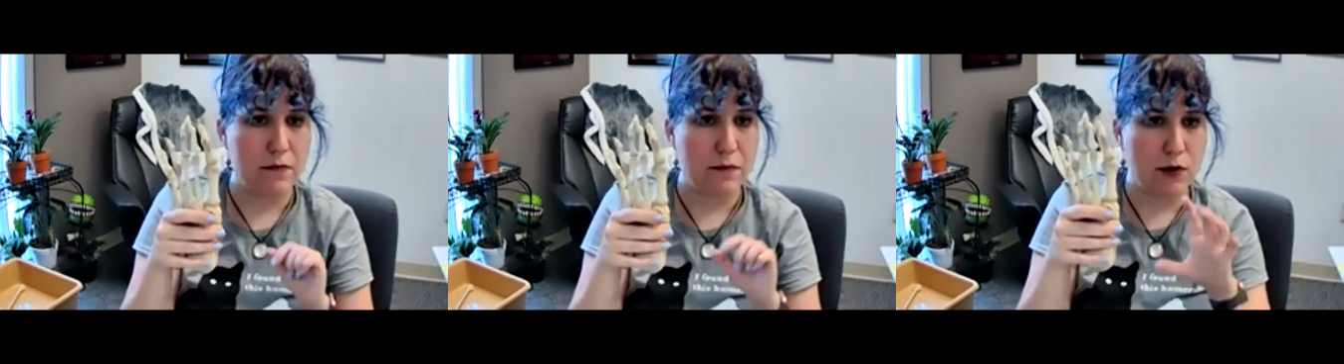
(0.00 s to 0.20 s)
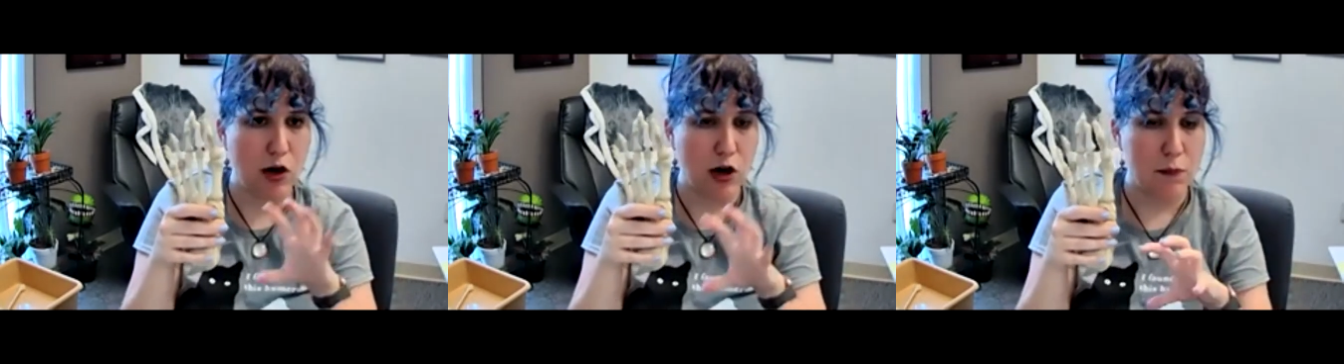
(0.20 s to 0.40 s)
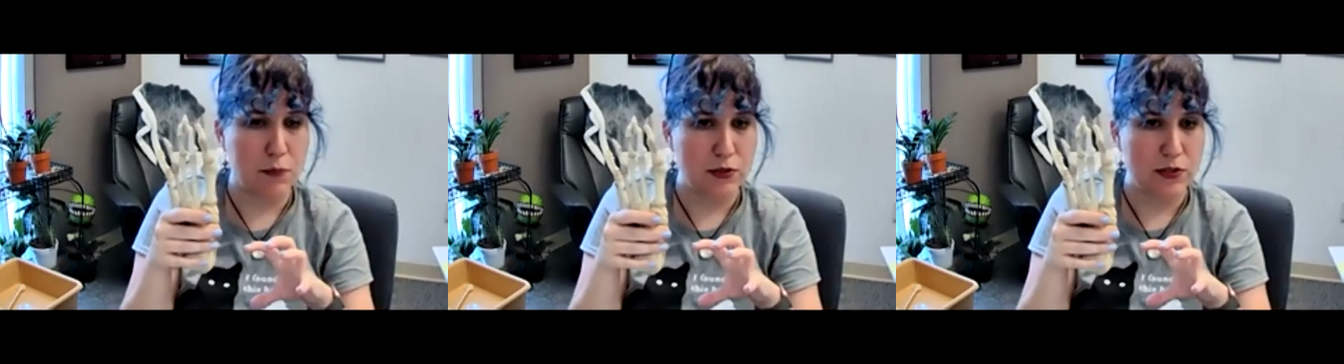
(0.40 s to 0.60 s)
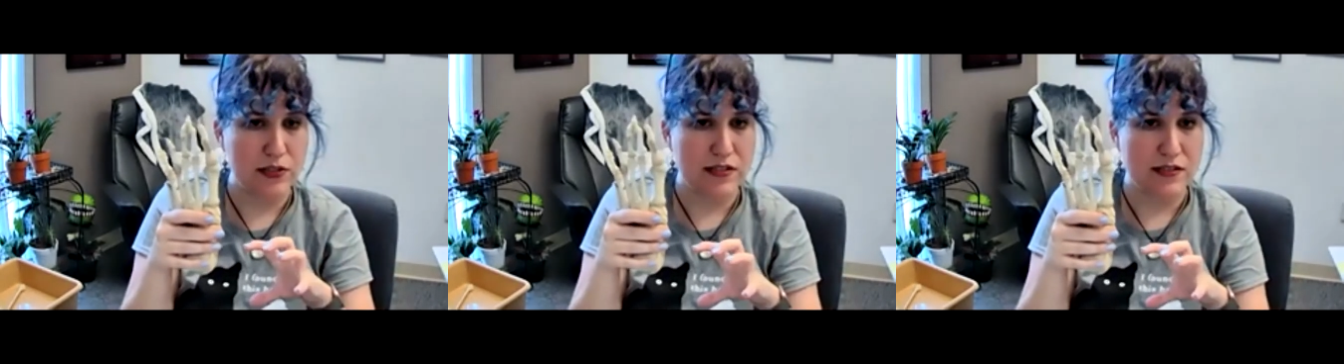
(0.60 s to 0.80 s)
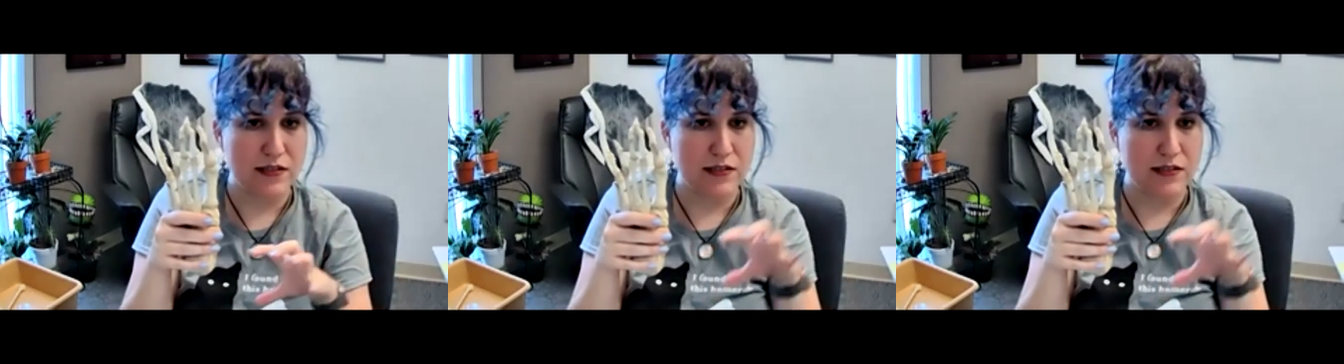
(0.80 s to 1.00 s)

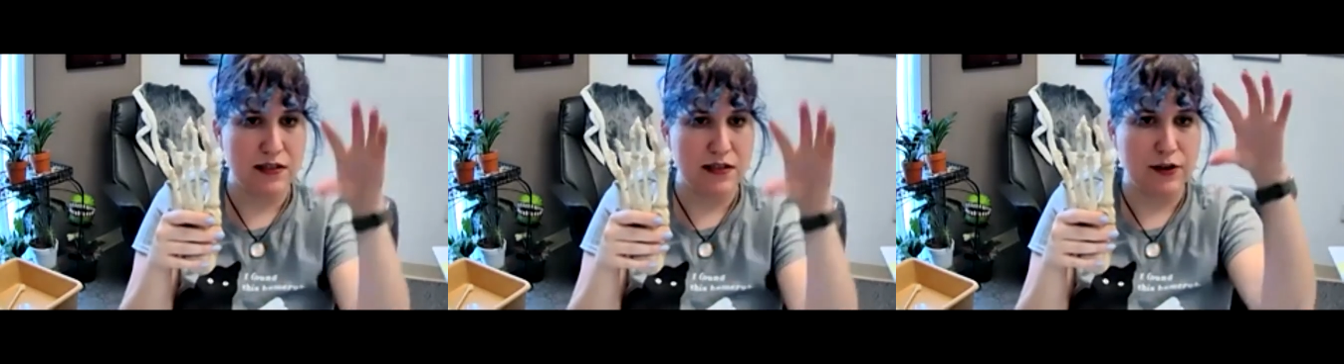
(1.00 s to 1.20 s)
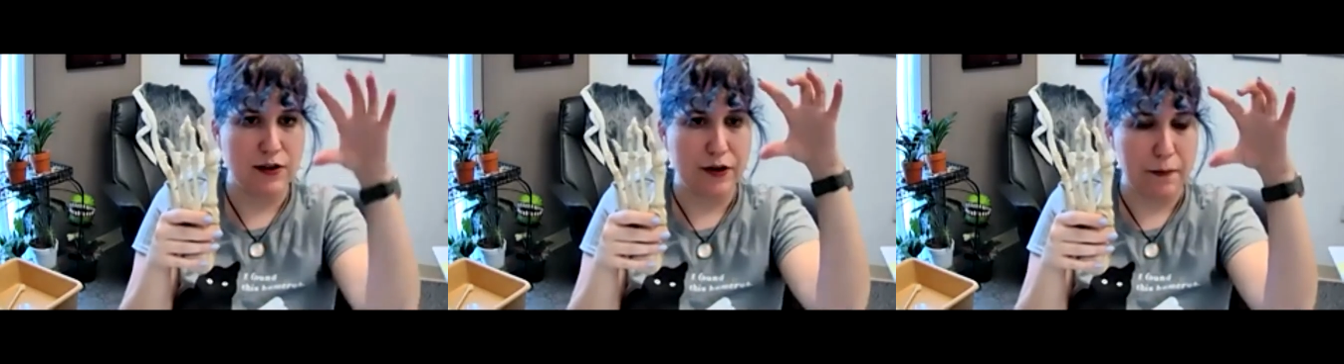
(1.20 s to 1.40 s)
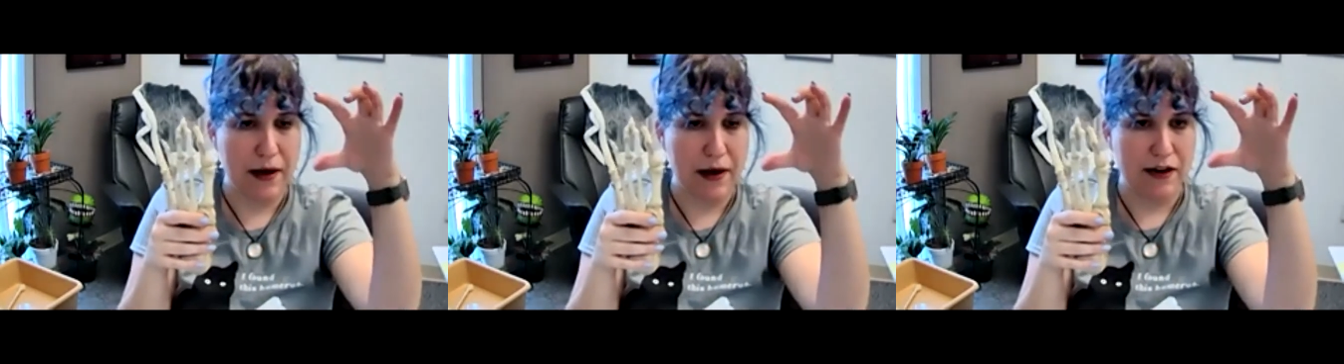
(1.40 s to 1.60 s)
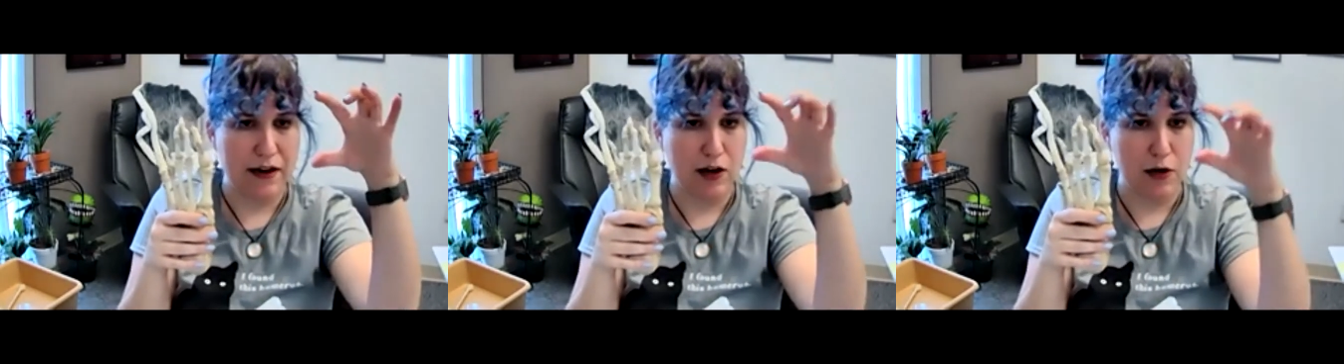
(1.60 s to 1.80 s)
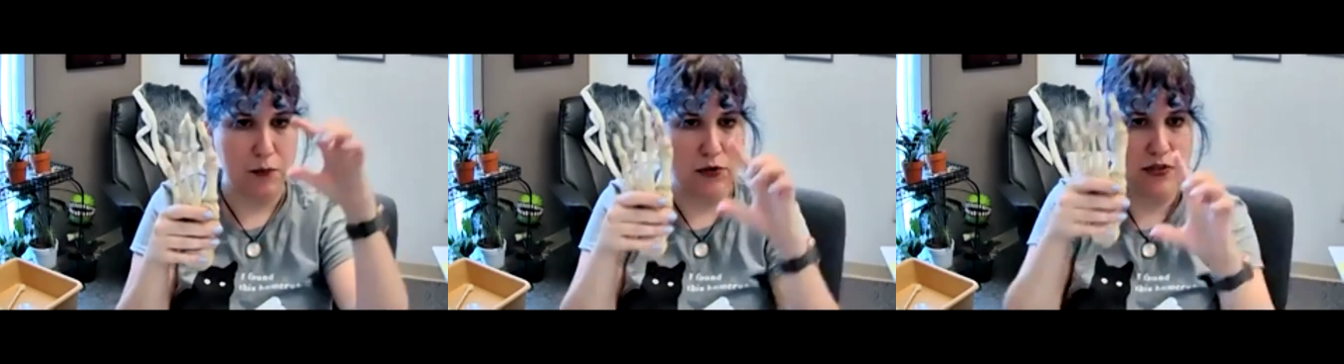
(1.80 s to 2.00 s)
carpals go to
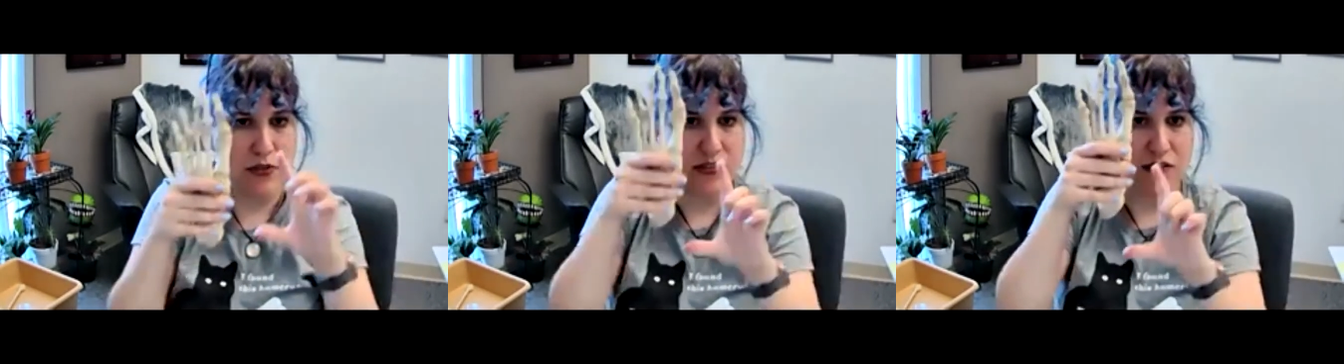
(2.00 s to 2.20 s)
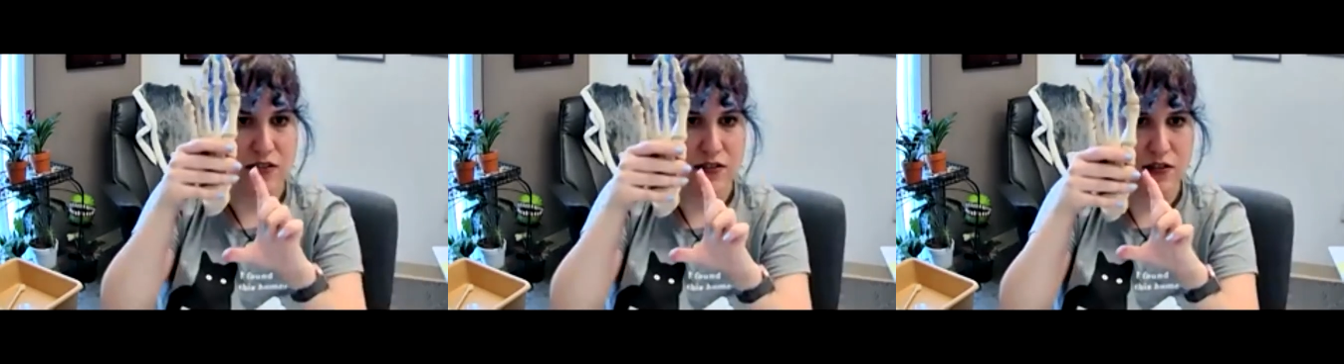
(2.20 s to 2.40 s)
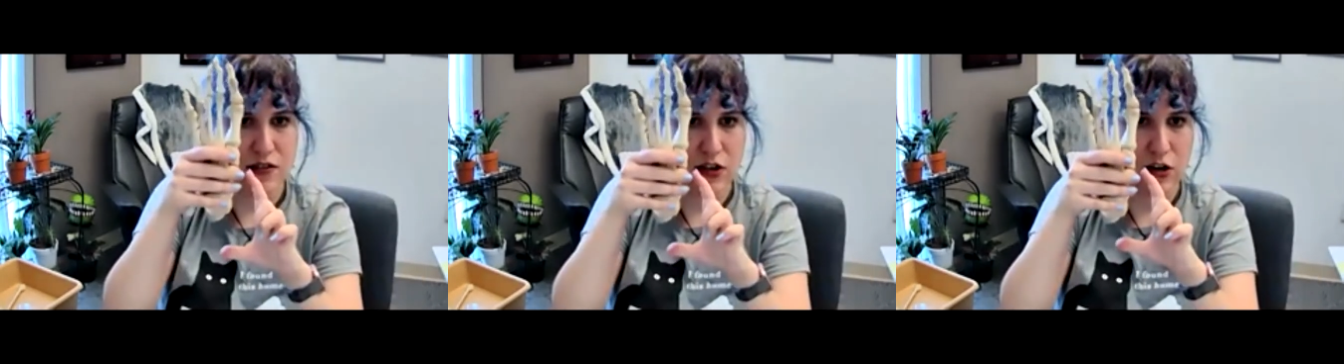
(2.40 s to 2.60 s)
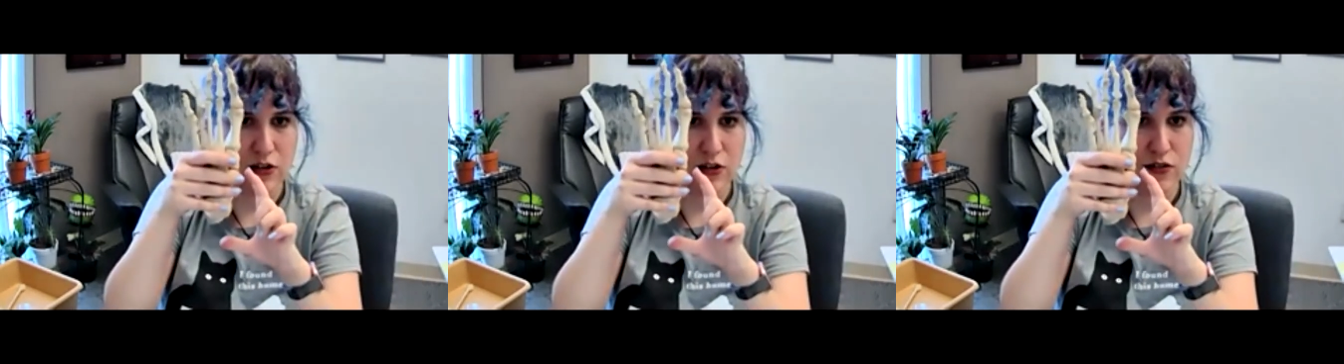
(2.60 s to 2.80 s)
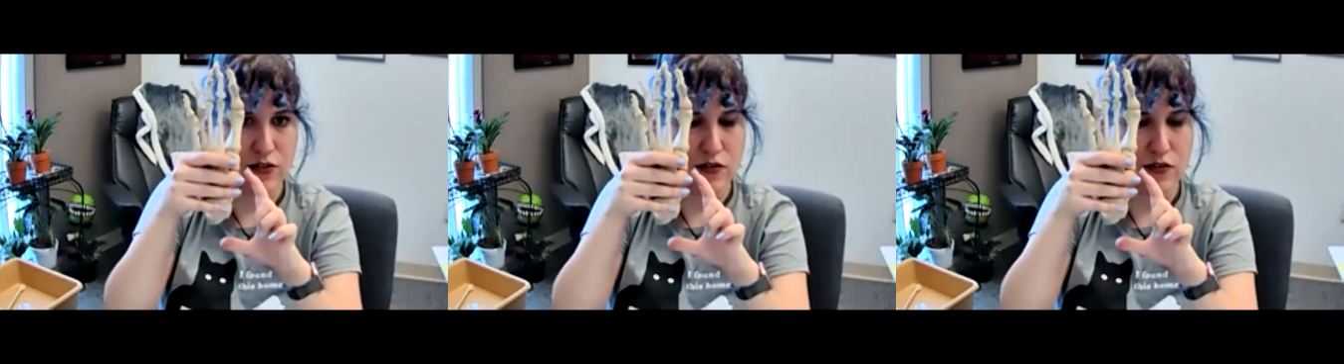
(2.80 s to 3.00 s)
metacarpals,
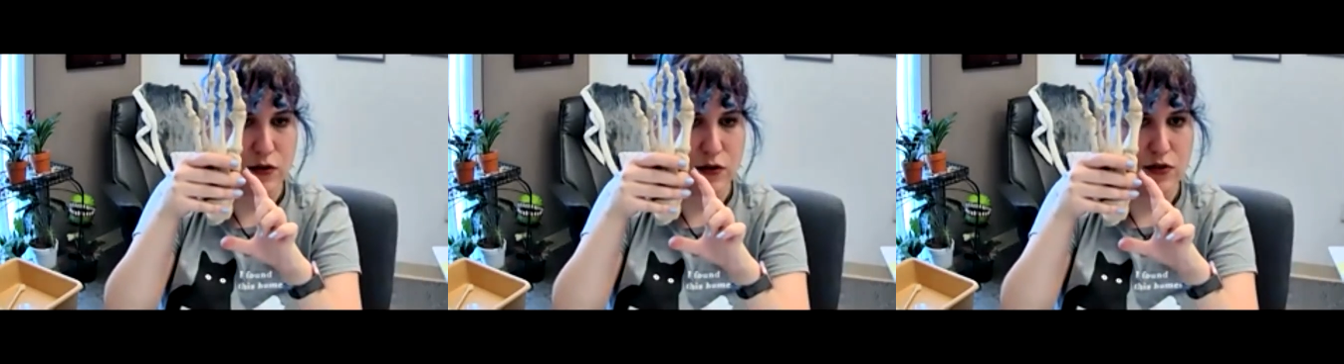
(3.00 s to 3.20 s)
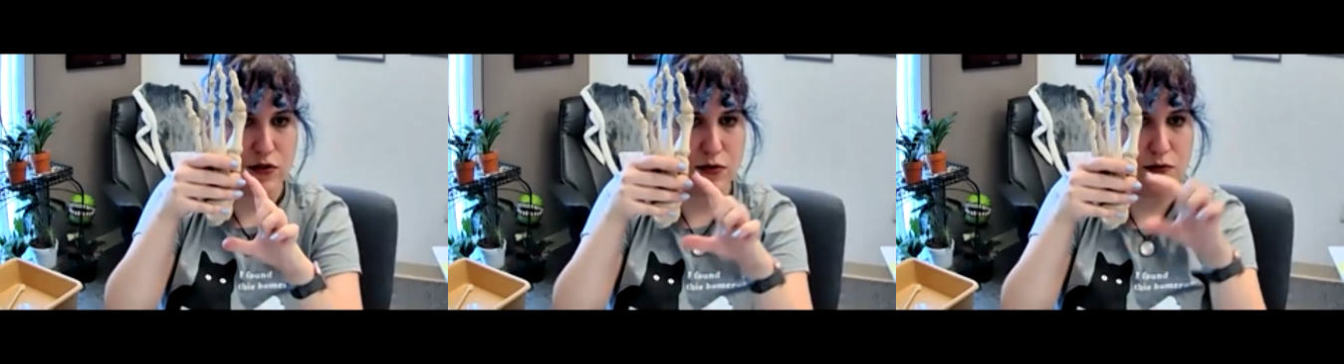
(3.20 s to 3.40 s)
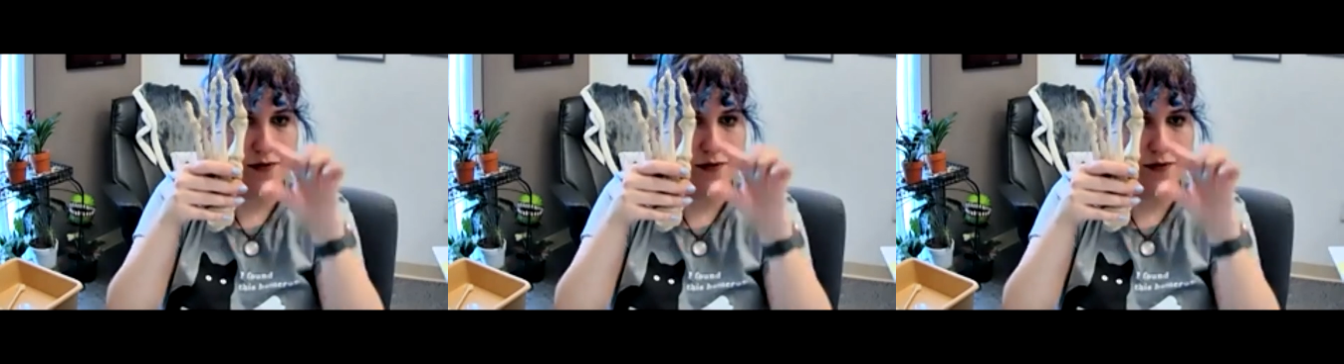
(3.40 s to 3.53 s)
tarsals go to